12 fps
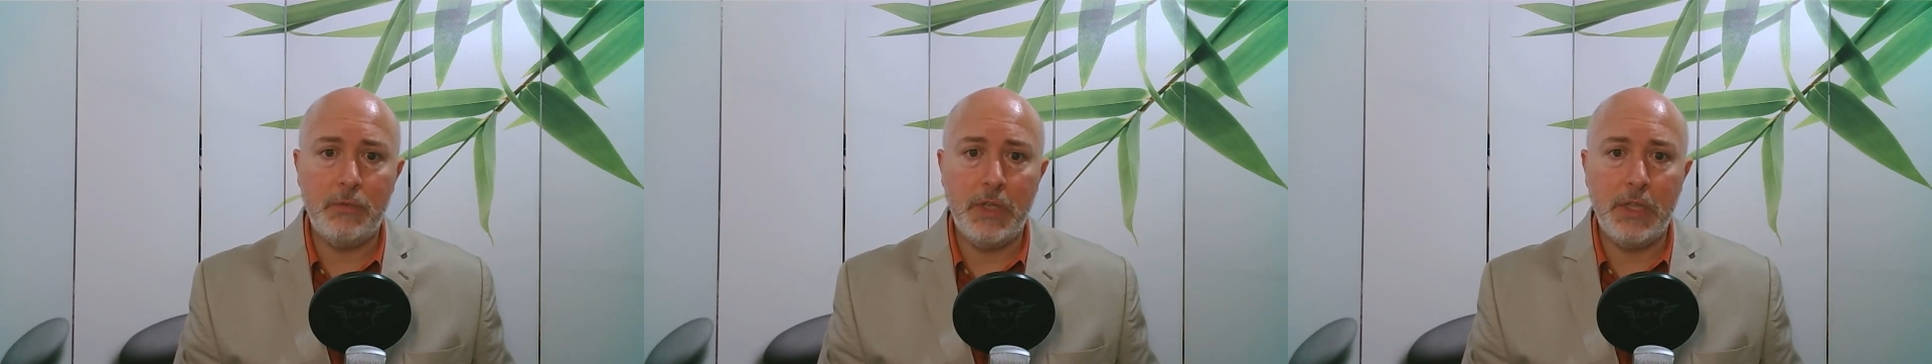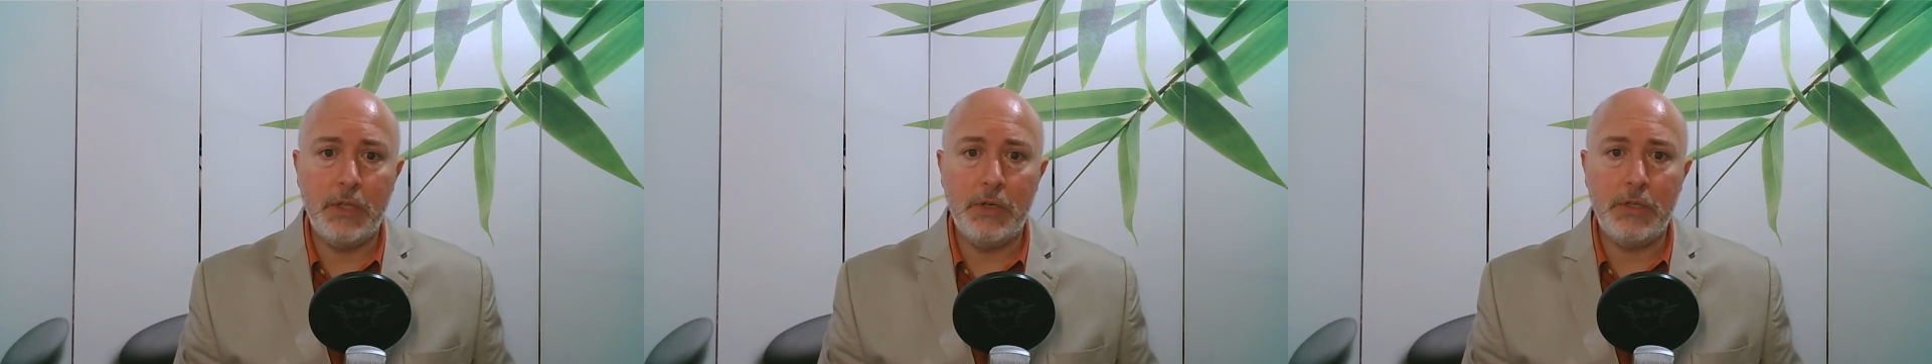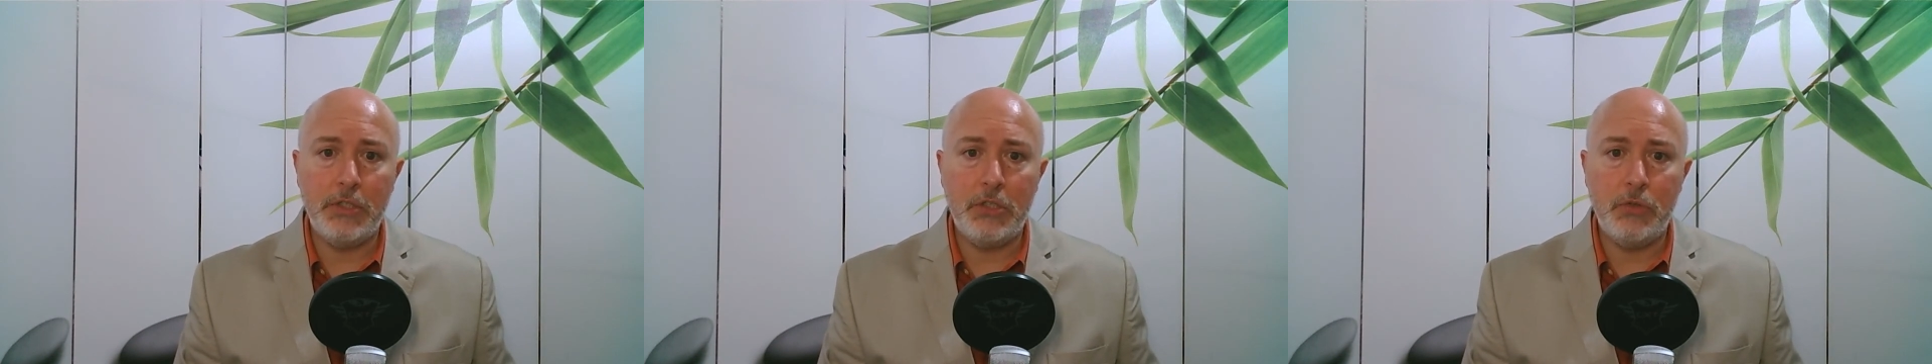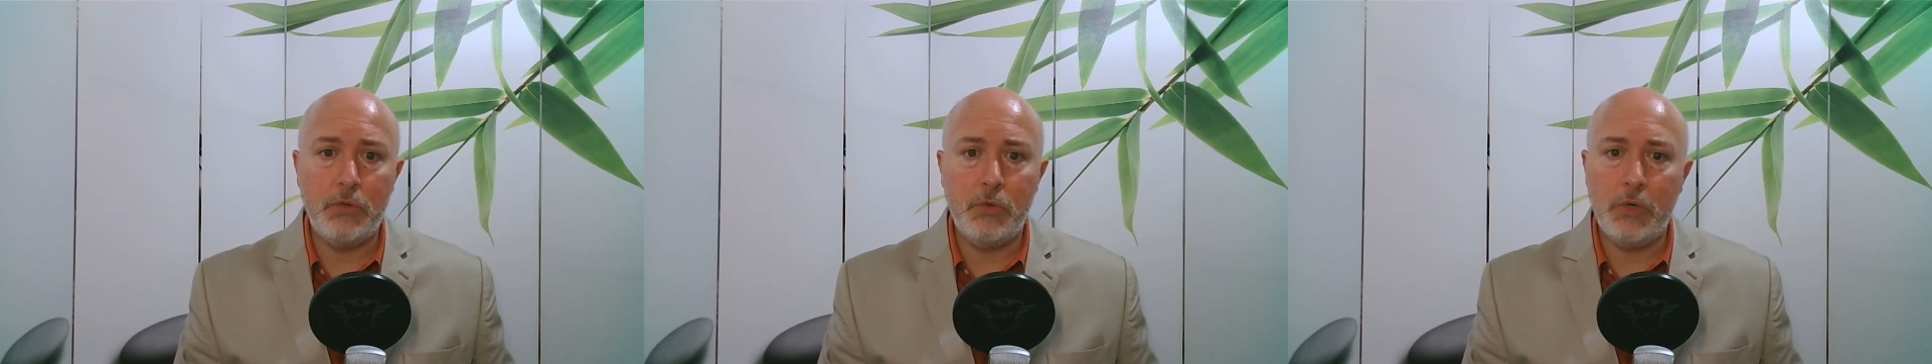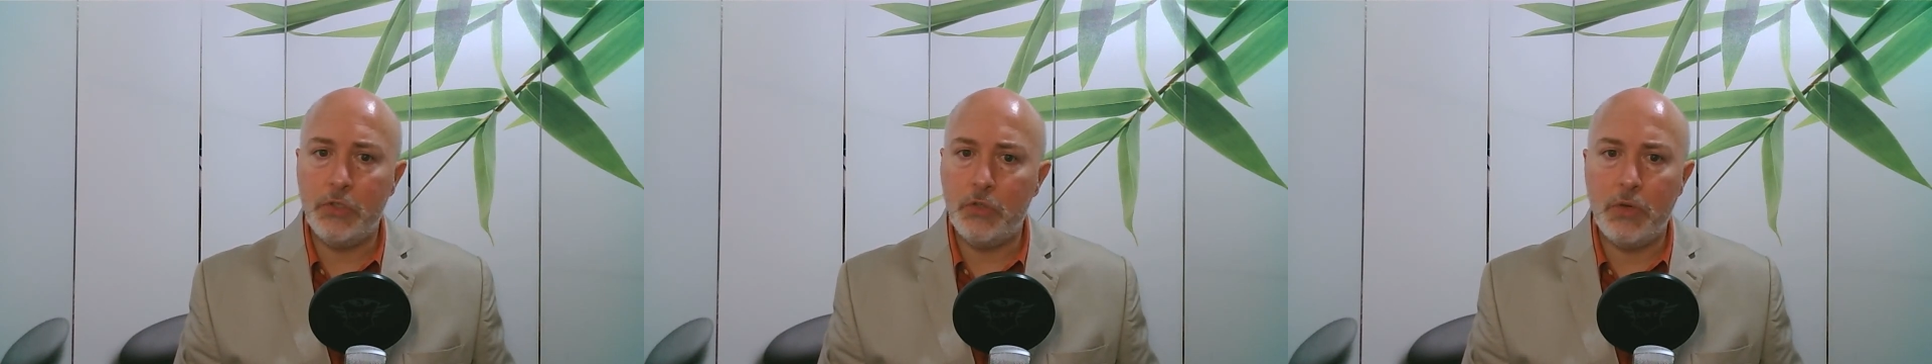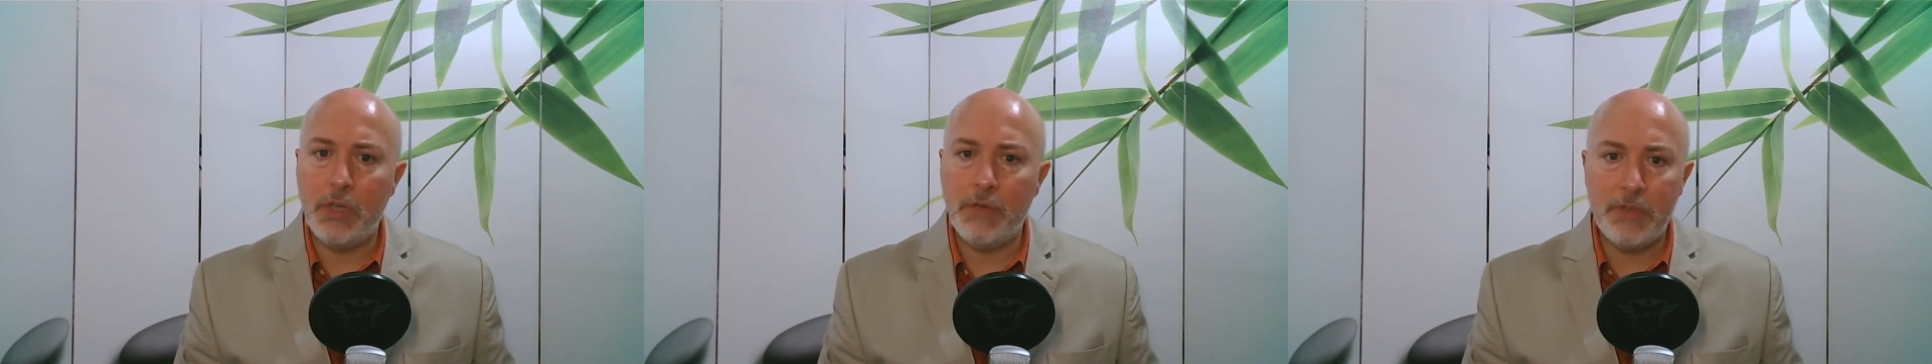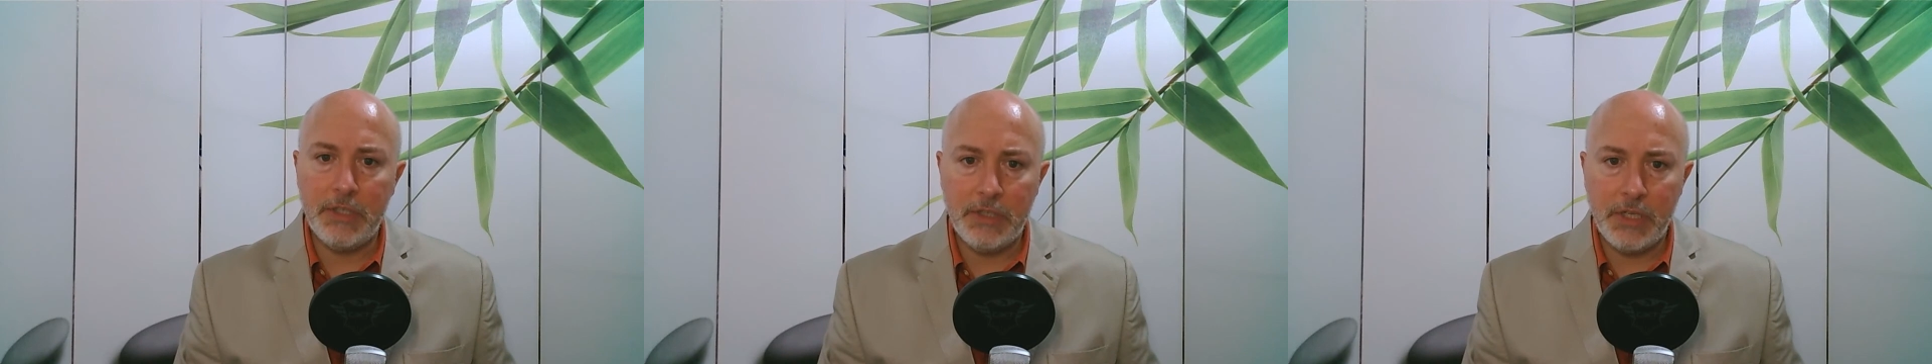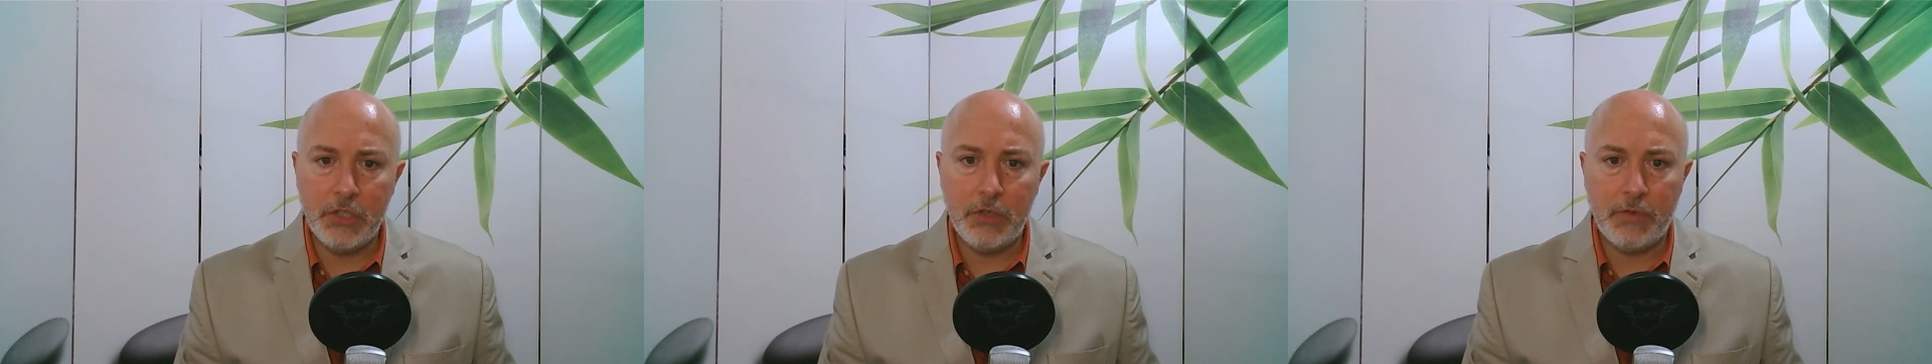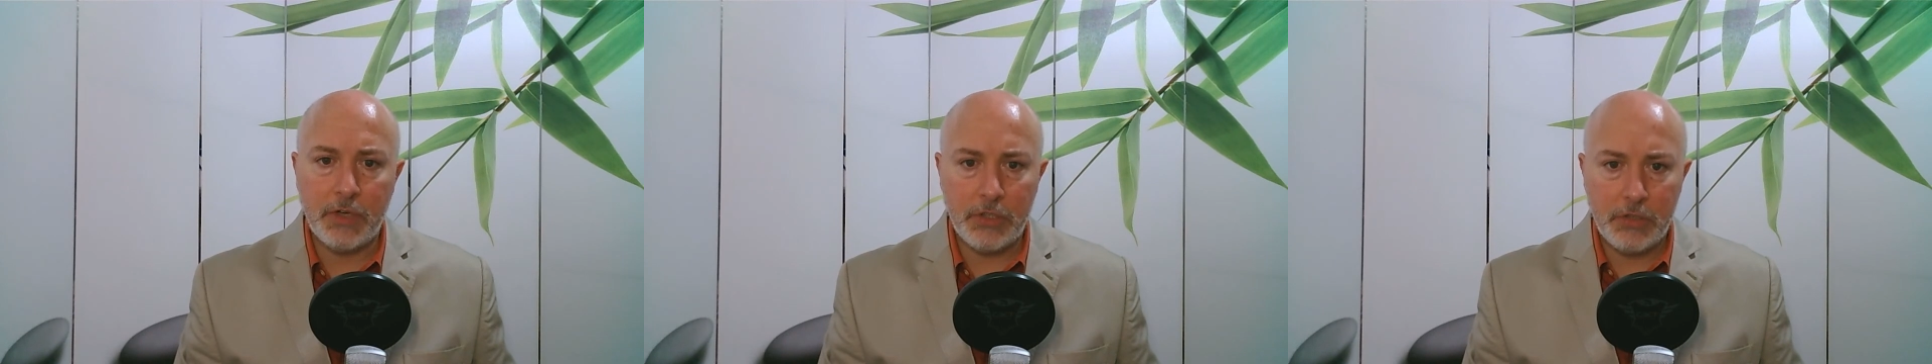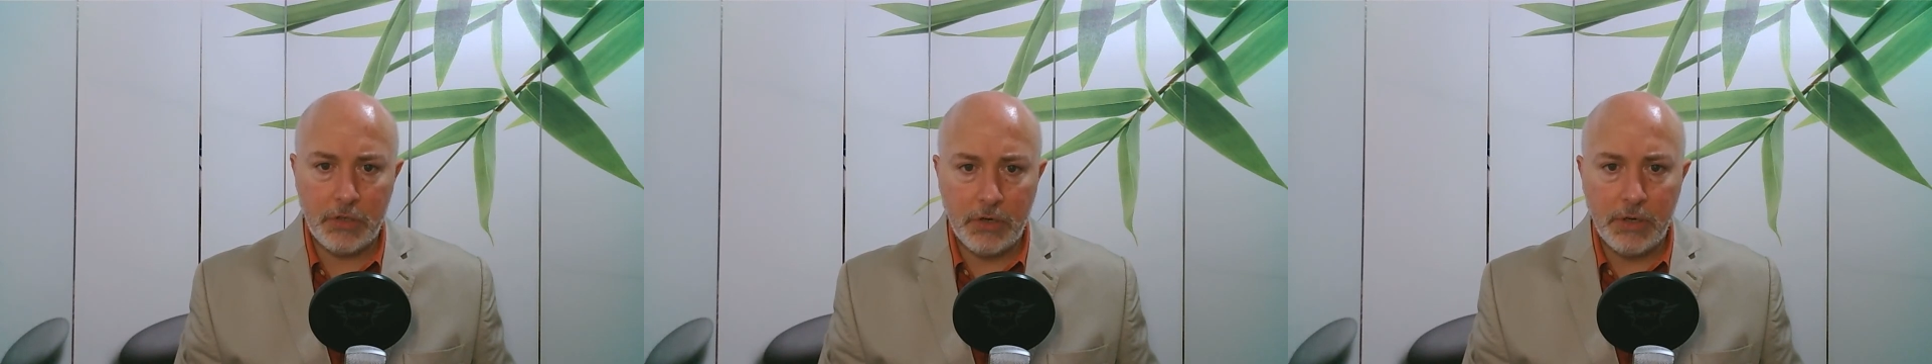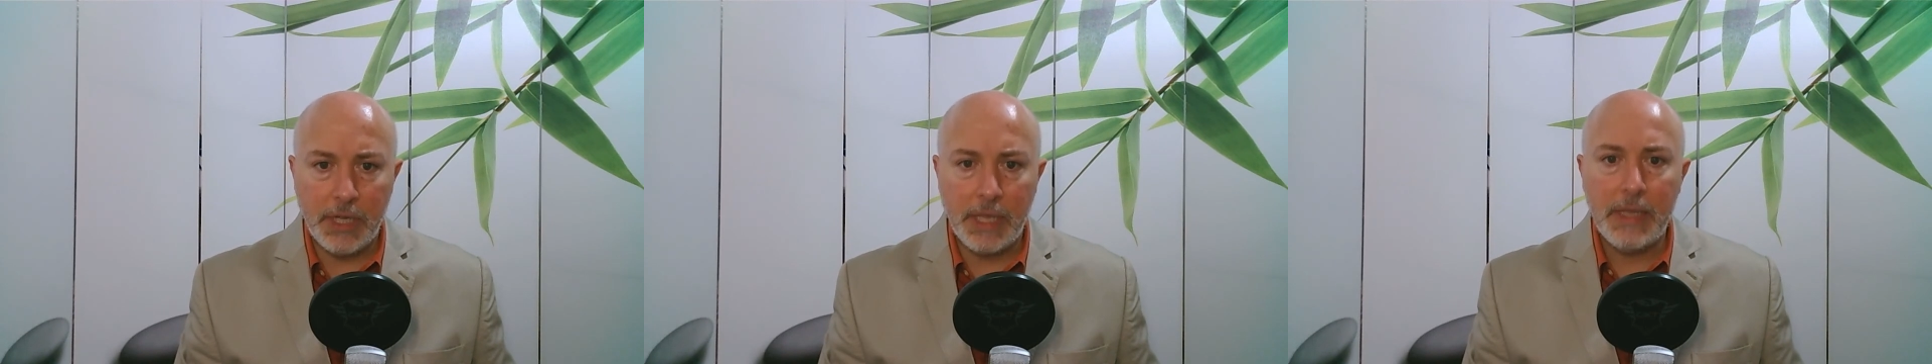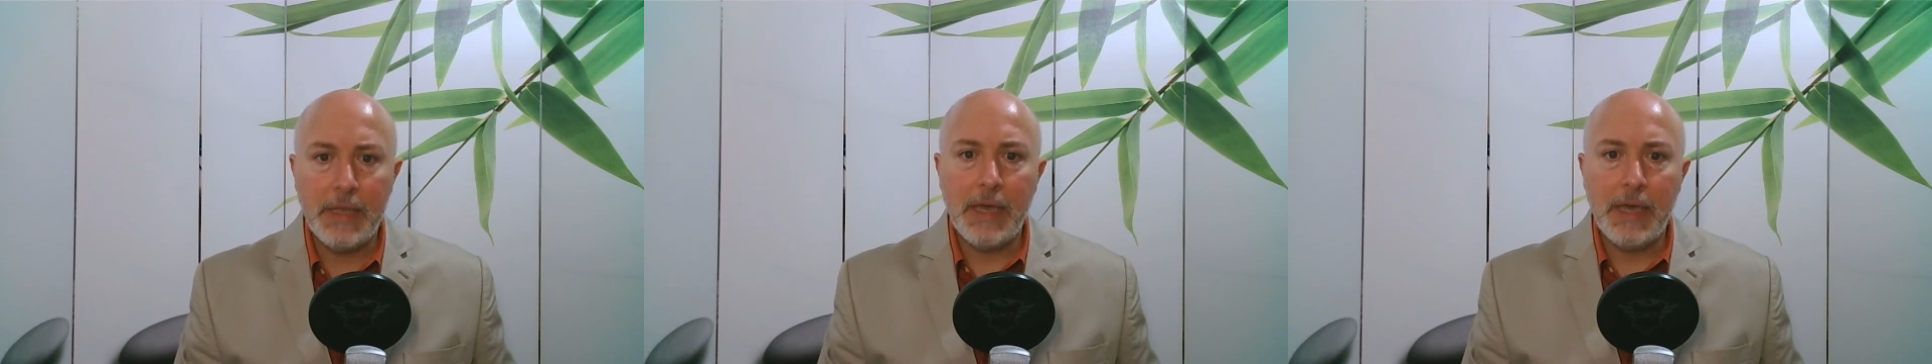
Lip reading: we learn to enjoy every stage of our journey